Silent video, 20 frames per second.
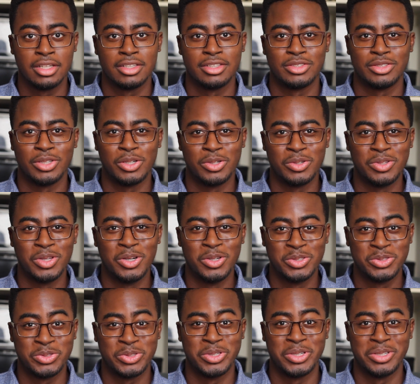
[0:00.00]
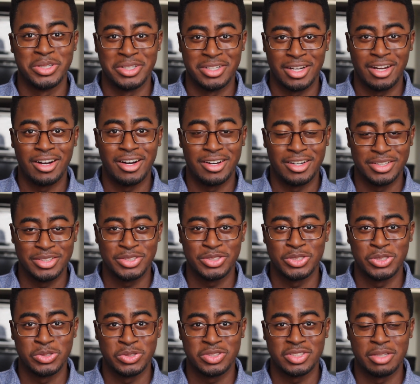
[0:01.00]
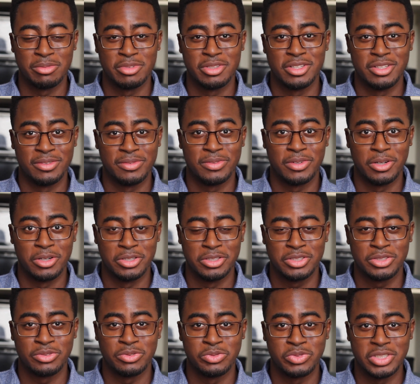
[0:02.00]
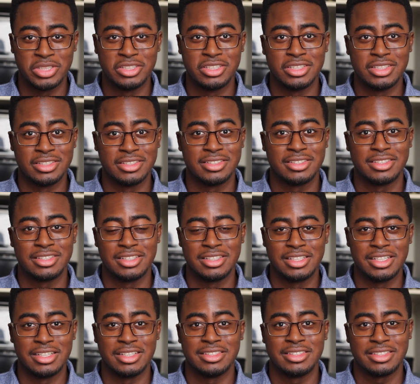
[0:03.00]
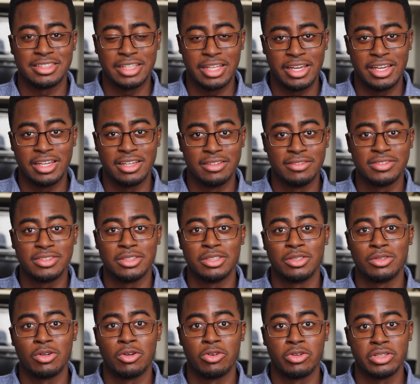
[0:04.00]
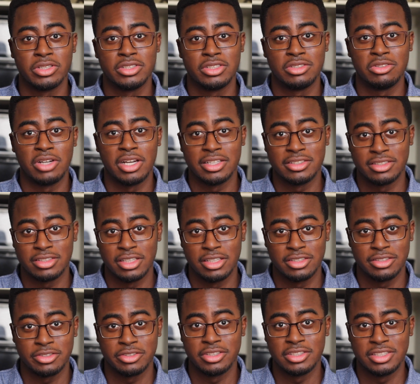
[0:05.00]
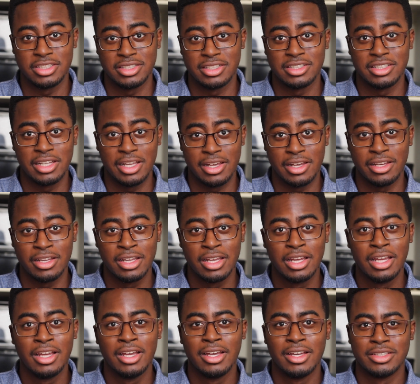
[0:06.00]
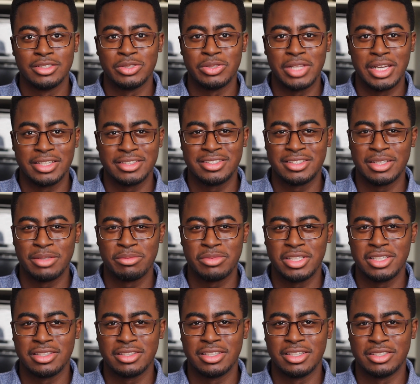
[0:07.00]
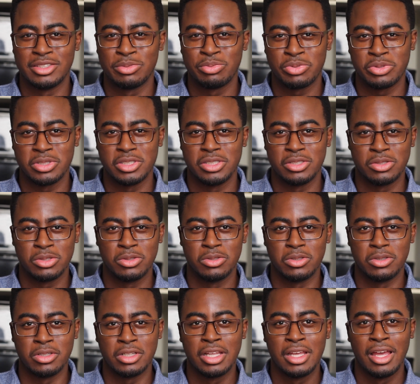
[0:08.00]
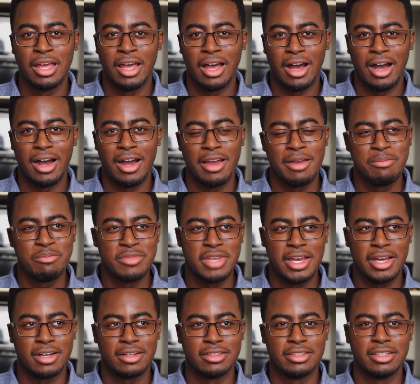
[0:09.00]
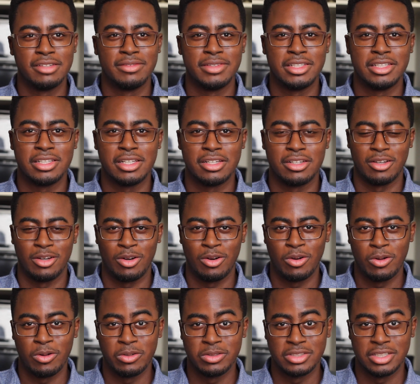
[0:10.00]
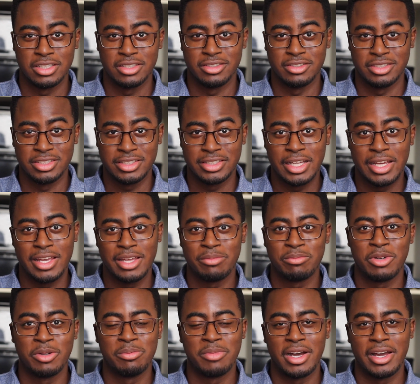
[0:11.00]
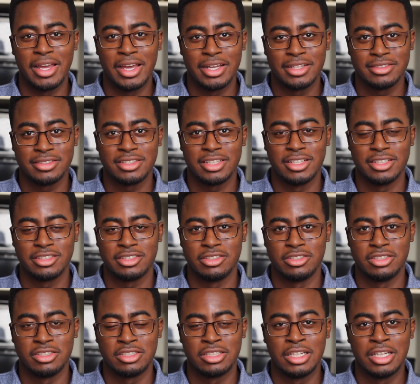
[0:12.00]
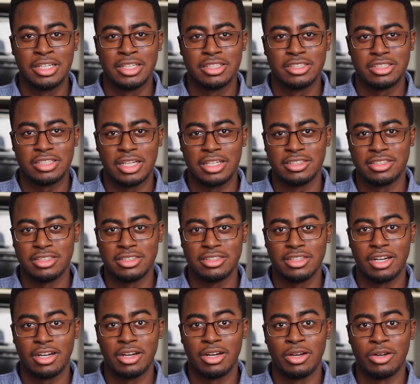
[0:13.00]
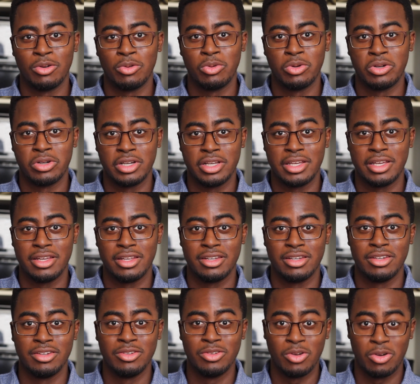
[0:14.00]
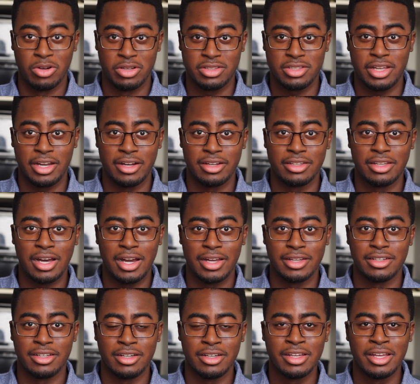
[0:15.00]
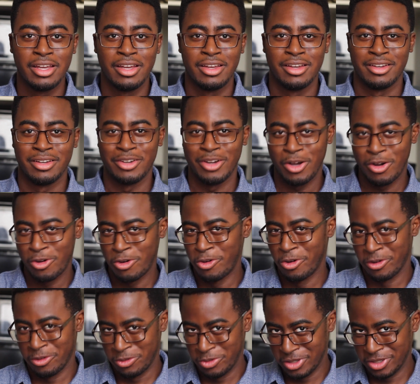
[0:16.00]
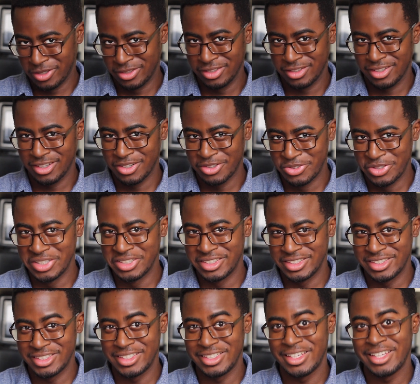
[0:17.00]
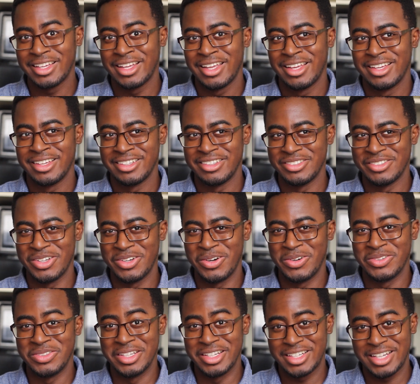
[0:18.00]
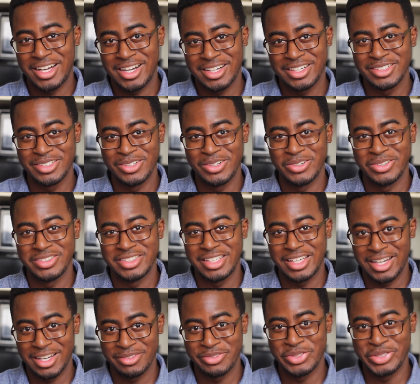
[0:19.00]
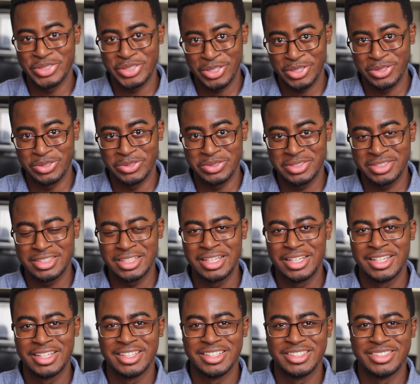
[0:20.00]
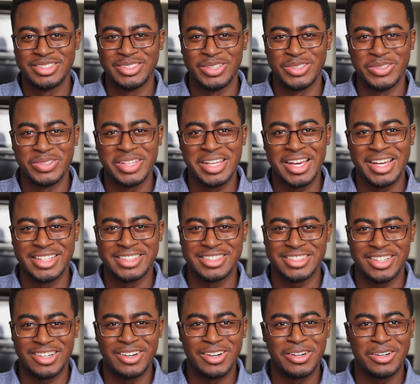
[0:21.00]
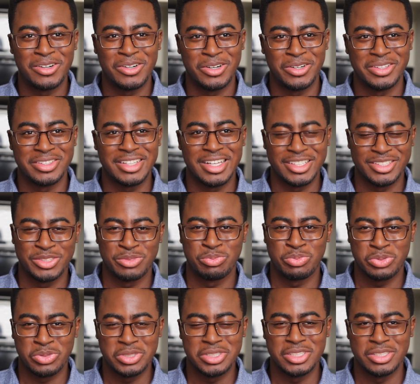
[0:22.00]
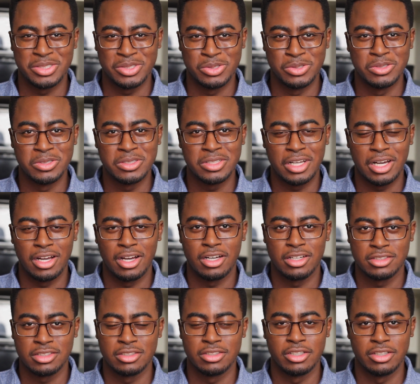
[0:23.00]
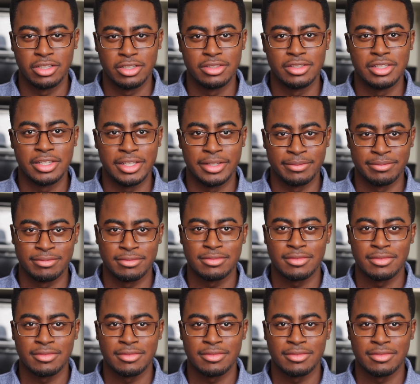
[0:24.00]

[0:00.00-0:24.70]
So those were also some of the first regions to get slaves according to ancestry DNA. So that's something that's pretty cool. I'm now living a whole nother state, but my ancestors chances are we're in North Carolina or well originally you know the Congo and the Ivory Coast so that's all that's pretty cool I also learned that